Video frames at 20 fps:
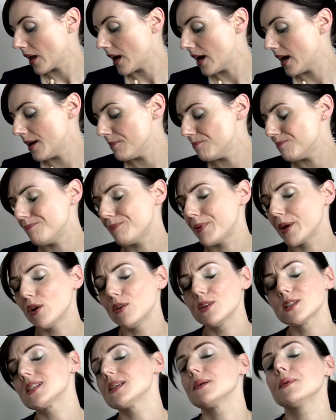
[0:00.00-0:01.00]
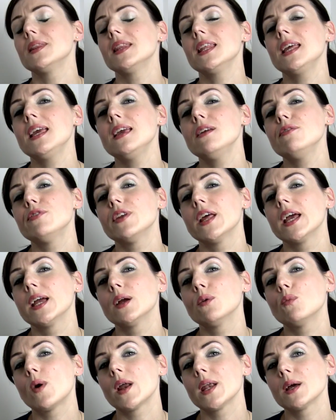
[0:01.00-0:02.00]
But also in the
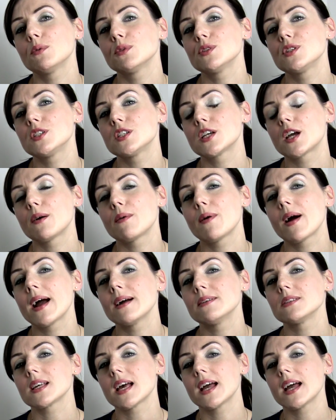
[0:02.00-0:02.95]
evening, when I wanted to go out,